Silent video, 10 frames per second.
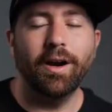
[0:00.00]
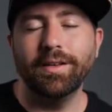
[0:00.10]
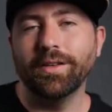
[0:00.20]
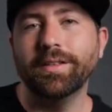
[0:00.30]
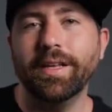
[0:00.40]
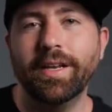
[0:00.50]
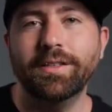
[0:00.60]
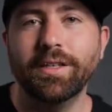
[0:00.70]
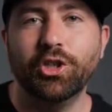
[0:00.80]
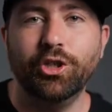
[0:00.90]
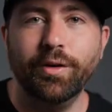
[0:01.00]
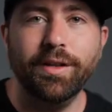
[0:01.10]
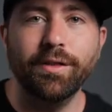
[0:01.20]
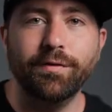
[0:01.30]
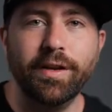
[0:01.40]
All right, so let's get into
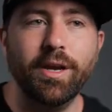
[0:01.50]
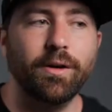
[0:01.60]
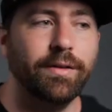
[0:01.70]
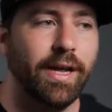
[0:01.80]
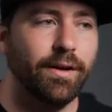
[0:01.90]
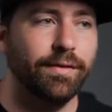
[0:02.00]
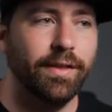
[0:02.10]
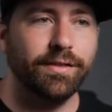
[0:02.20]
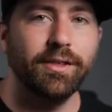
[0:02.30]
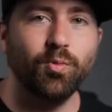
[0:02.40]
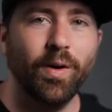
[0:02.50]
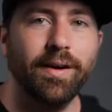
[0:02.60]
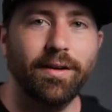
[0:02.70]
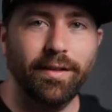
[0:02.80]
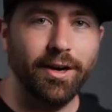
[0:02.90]
shooting the video. Now, this is
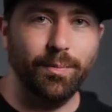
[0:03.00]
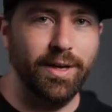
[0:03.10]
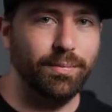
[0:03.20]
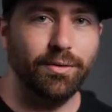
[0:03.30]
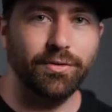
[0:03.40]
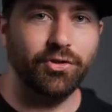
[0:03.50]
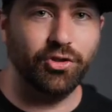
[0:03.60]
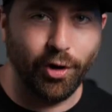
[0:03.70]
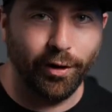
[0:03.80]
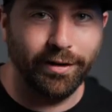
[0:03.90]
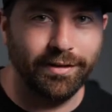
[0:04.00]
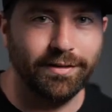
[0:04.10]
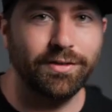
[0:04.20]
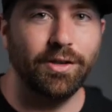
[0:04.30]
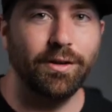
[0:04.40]
where a lot of people start.
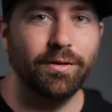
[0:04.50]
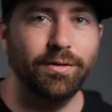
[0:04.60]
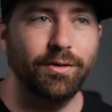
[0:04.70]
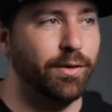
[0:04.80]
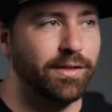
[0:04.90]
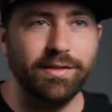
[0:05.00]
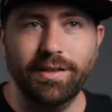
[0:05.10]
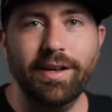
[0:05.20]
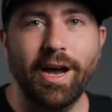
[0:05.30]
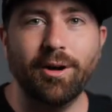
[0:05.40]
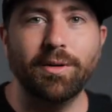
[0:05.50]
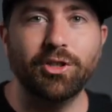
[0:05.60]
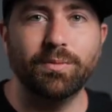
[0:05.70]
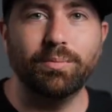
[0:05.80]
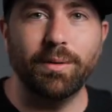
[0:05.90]
So you could see how
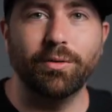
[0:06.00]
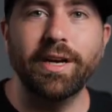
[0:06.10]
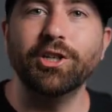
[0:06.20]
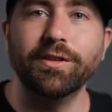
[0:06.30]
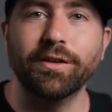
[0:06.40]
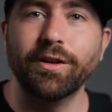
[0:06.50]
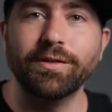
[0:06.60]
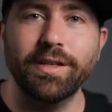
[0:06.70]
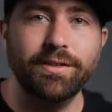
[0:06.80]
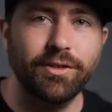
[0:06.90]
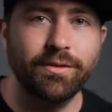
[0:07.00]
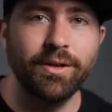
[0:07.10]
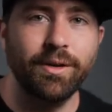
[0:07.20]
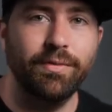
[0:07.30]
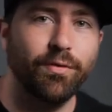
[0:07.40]
much preparation there goes into
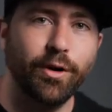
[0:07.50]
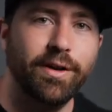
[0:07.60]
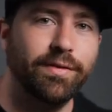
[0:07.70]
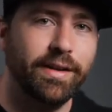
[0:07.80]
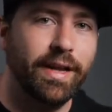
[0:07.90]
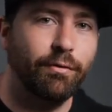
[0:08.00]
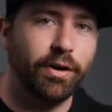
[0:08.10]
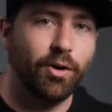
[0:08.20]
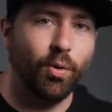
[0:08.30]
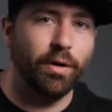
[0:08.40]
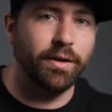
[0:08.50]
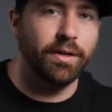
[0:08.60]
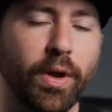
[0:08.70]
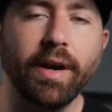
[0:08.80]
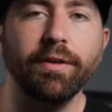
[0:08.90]
before you even hit record.
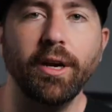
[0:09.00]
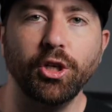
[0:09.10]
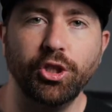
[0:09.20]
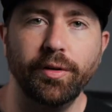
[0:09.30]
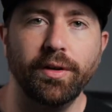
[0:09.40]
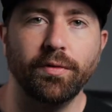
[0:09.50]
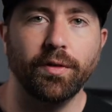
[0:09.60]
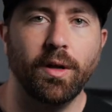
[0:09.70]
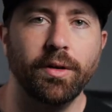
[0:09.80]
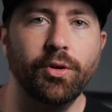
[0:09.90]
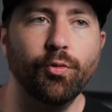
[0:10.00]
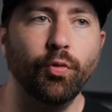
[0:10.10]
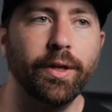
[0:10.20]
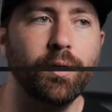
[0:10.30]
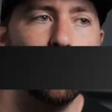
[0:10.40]
Whenever you're shooting a vlog, you really